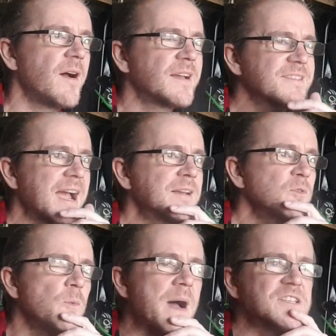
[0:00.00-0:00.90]
it's hard
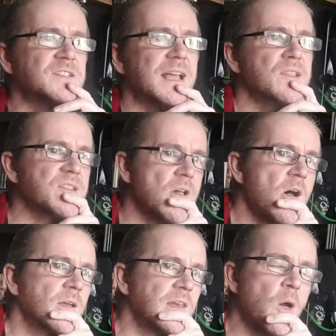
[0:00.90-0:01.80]
to imagine that
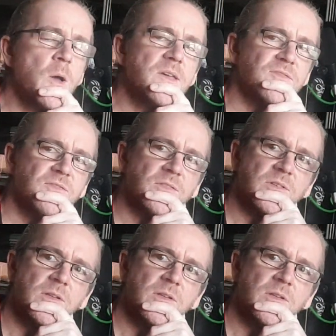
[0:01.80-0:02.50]
song live.